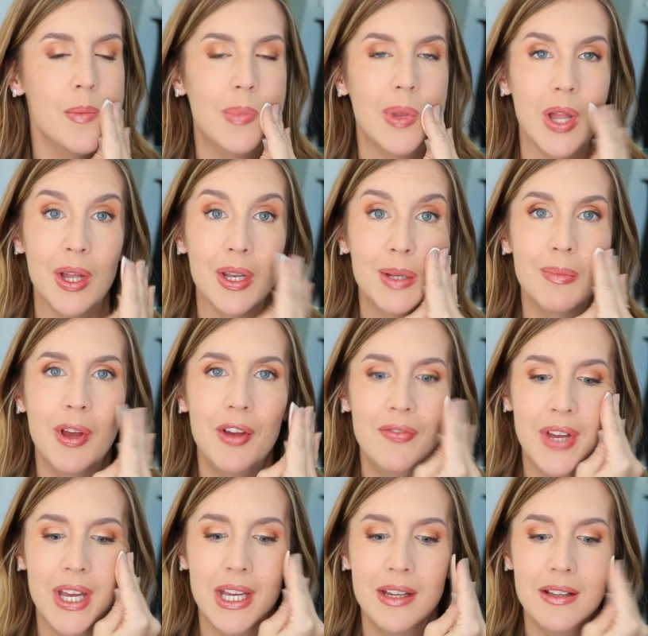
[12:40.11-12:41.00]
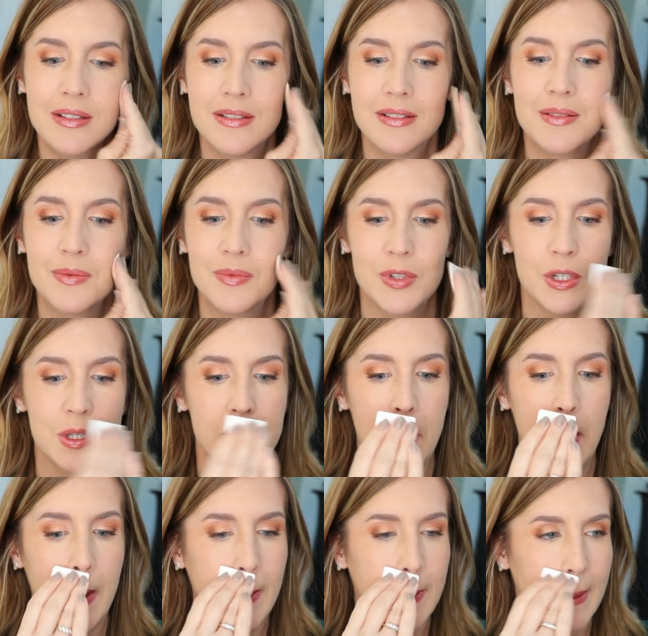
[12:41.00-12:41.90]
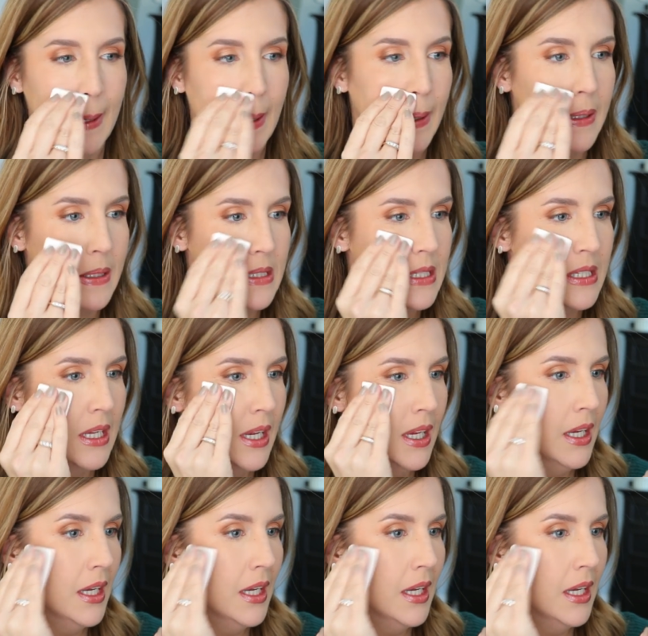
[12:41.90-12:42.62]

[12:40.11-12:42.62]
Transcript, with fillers: blotting my face, just makes sense.